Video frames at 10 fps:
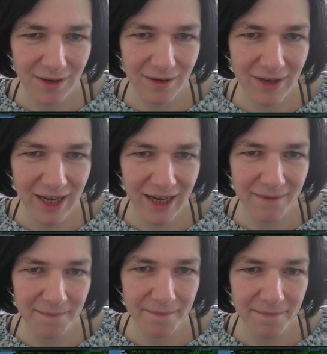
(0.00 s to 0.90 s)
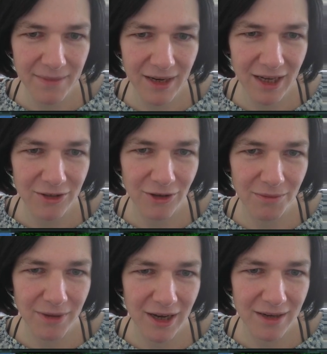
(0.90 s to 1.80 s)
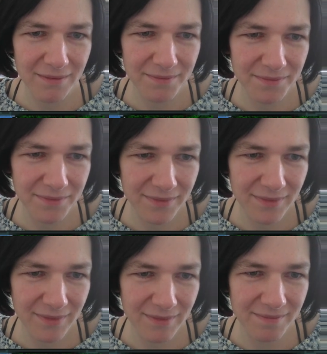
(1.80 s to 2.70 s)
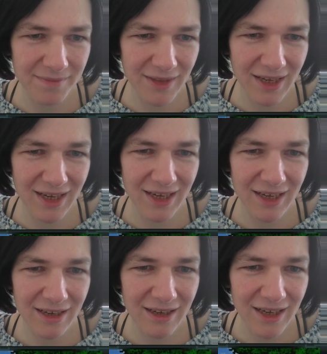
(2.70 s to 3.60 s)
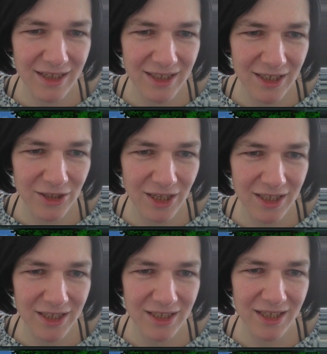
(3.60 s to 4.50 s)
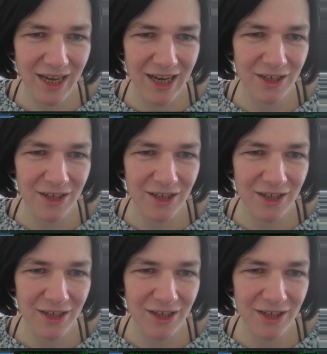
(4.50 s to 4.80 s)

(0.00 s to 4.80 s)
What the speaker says: Okay, let's go back. I think that is the